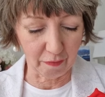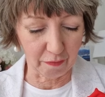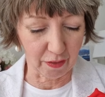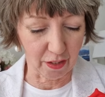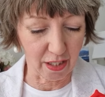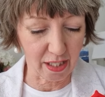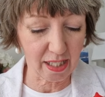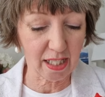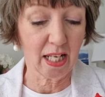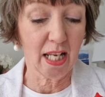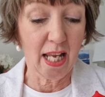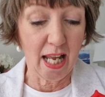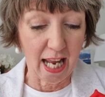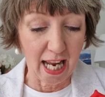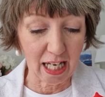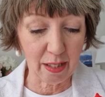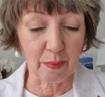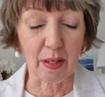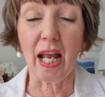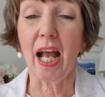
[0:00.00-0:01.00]
covers.
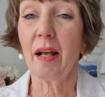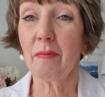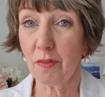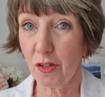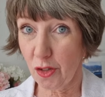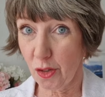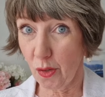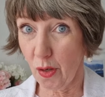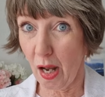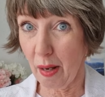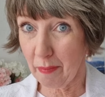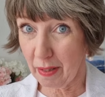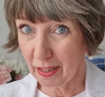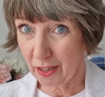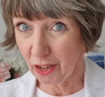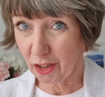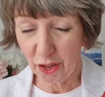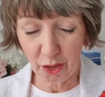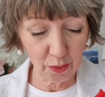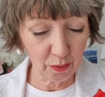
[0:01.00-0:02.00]
Anyway, so I'm in
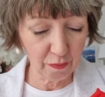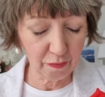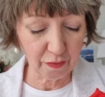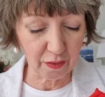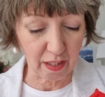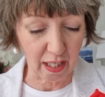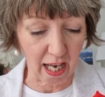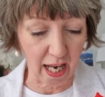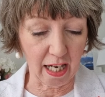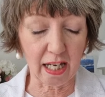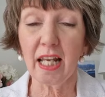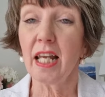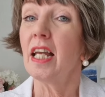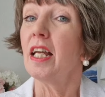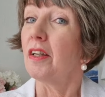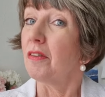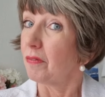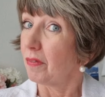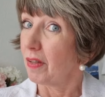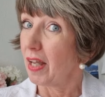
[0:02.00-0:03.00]
the queue for that.
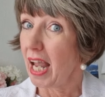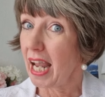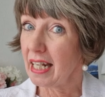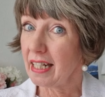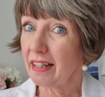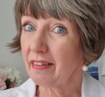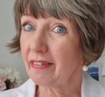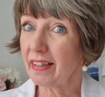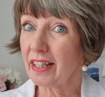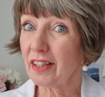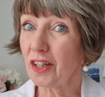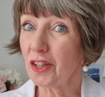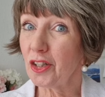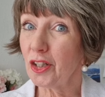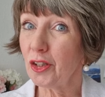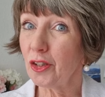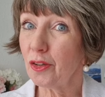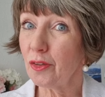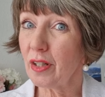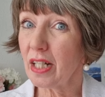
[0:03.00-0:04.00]
Anything that
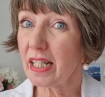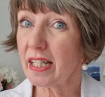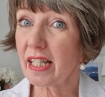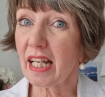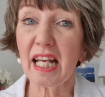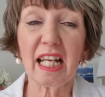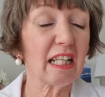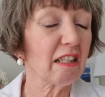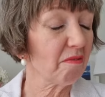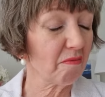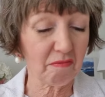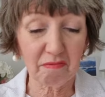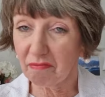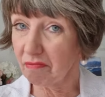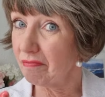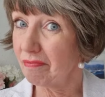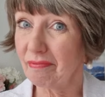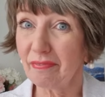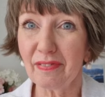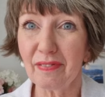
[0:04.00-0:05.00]
you're
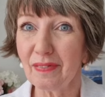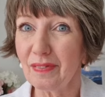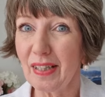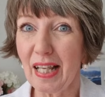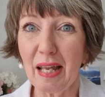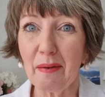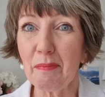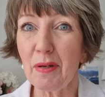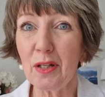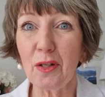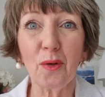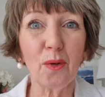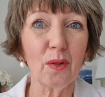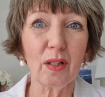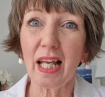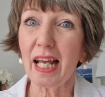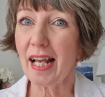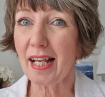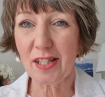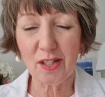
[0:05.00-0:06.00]
reading, let me know,
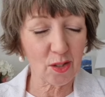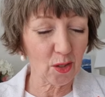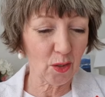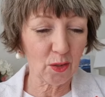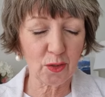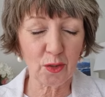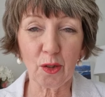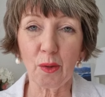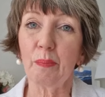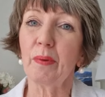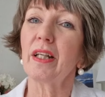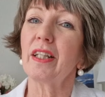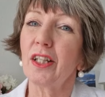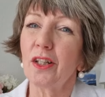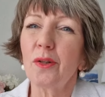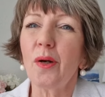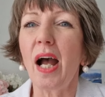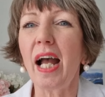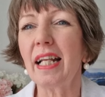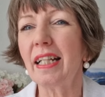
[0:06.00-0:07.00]
let us all know. But,
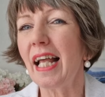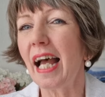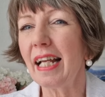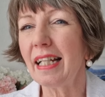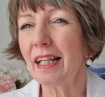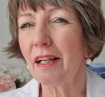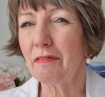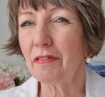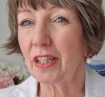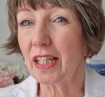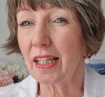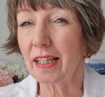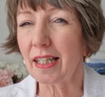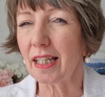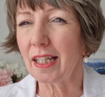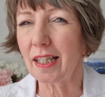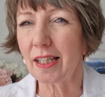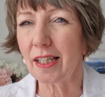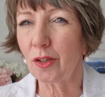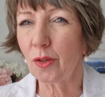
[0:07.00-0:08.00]
you know, I love
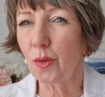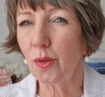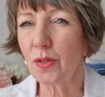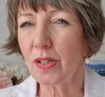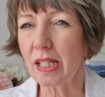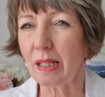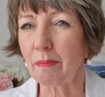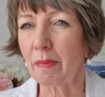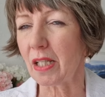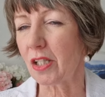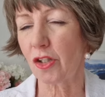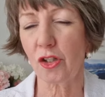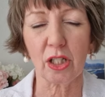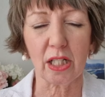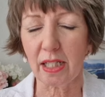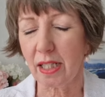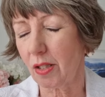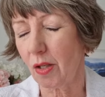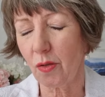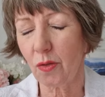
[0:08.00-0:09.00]
the cozy
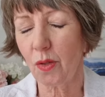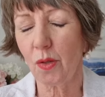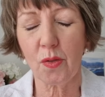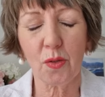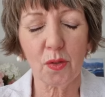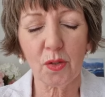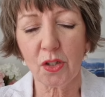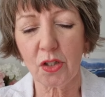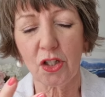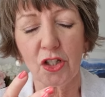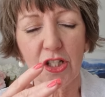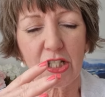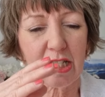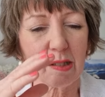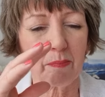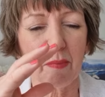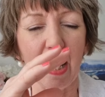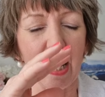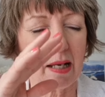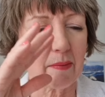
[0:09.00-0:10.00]
mysteries. Those are
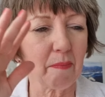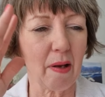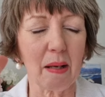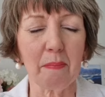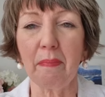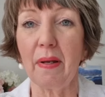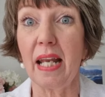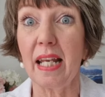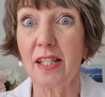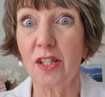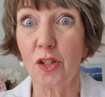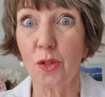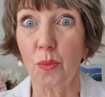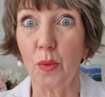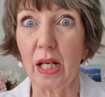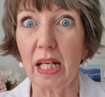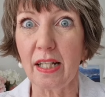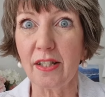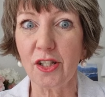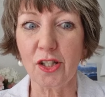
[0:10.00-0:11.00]
just my best
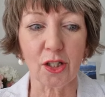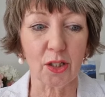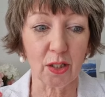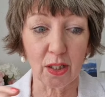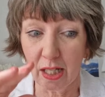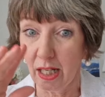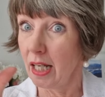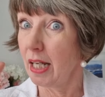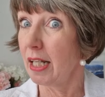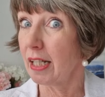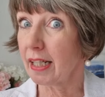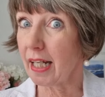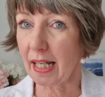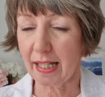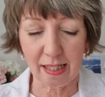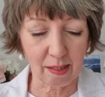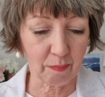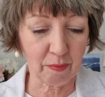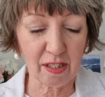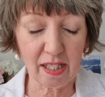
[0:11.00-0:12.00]
way to
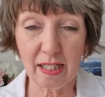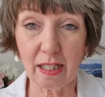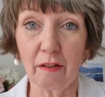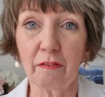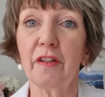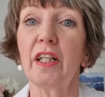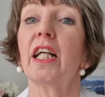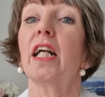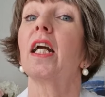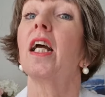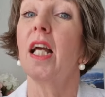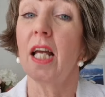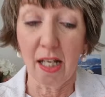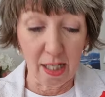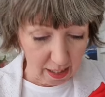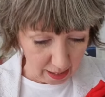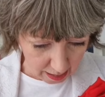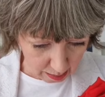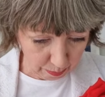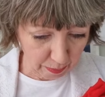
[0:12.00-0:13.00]
get some self-care.
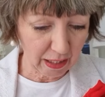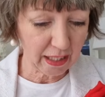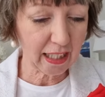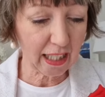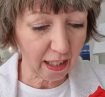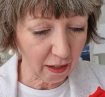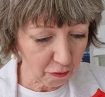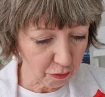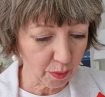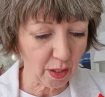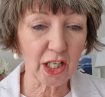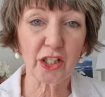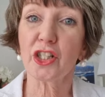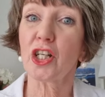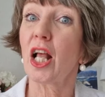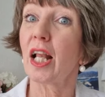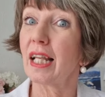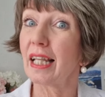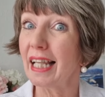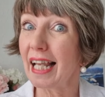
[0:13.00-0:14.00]
Speaking of
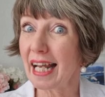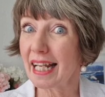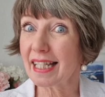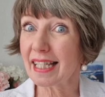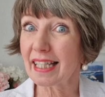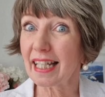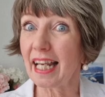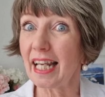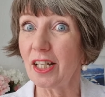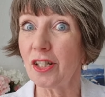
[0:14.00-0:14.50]
which, let's